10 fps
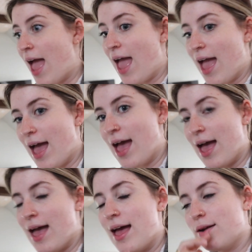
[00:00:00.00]

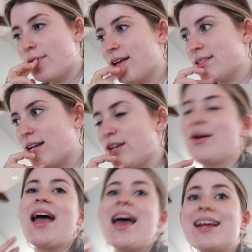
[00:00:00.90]
And what else did I do?
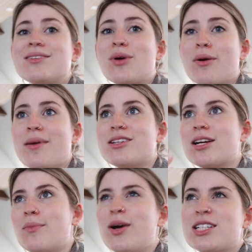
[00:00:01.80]
And I wrote a
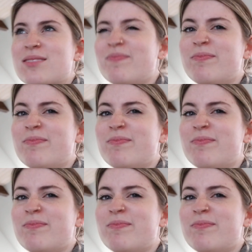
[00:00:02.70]
midterm, which